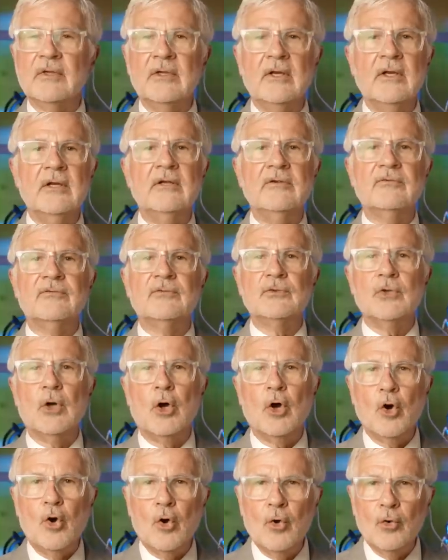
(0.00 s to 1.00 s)
it is
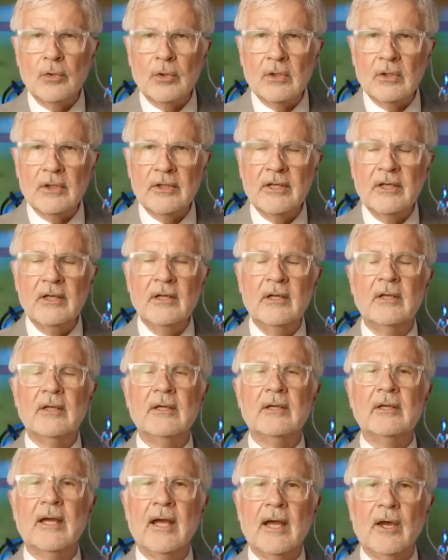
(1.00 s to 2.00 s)
totally
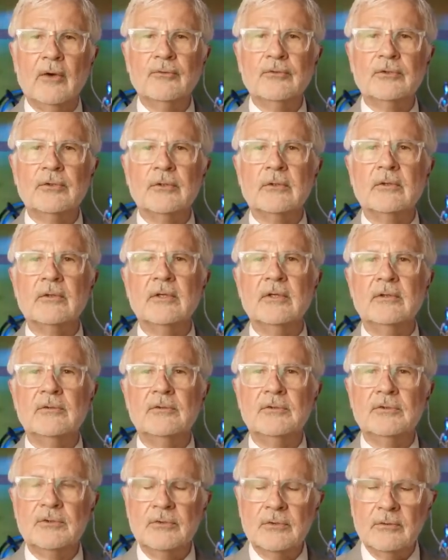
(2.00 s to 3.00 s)

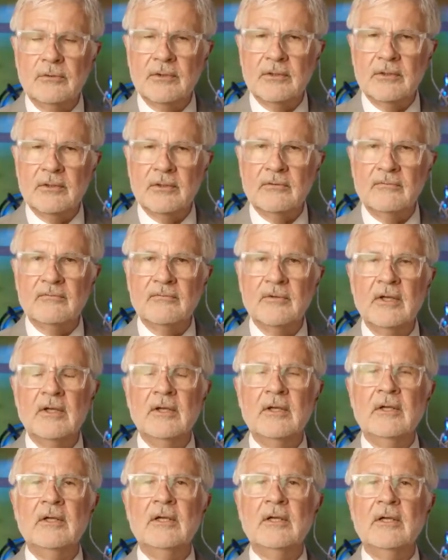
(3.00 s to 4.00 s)
counterintuitive.
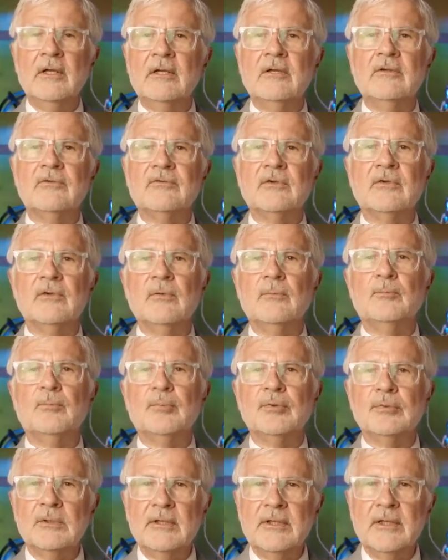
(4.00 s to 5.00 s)
It is
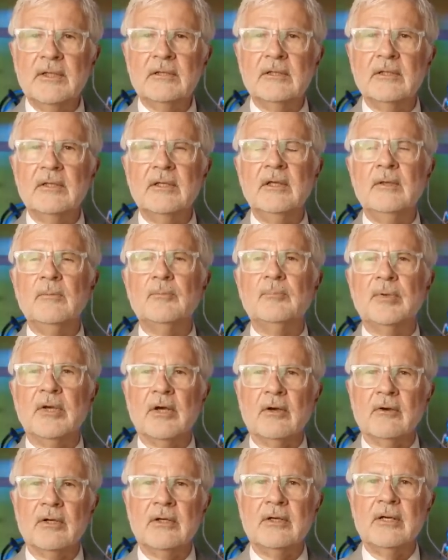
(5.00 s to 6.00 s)
completely
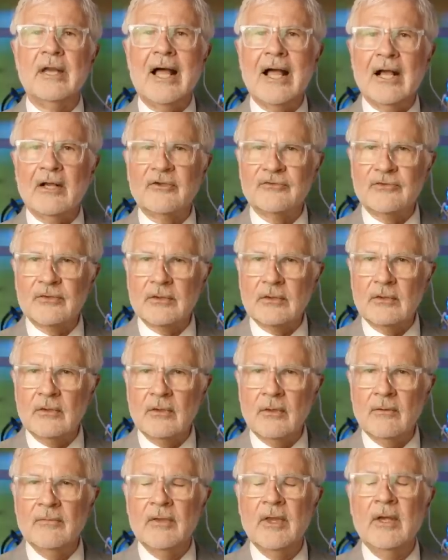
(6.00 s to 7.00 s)

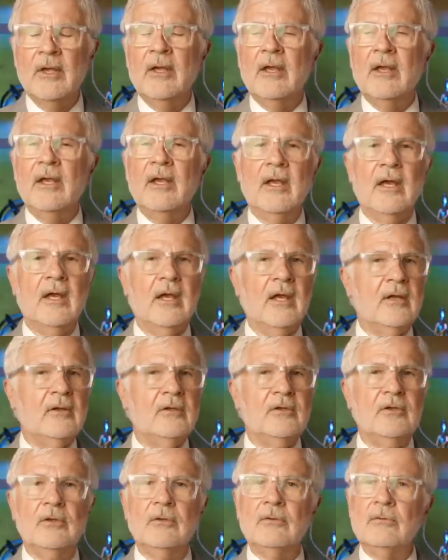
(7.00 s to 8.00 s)
paradoxical.
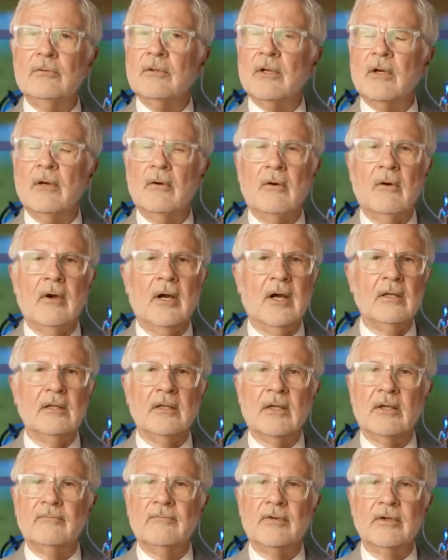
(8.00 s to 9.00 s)
And you know I
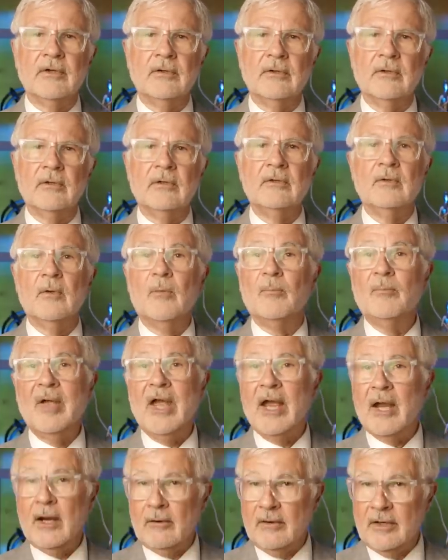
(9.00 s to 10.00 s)
love a good
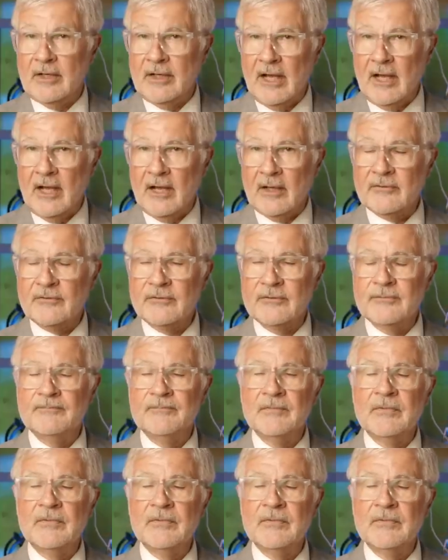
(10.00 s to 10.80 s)
paradox.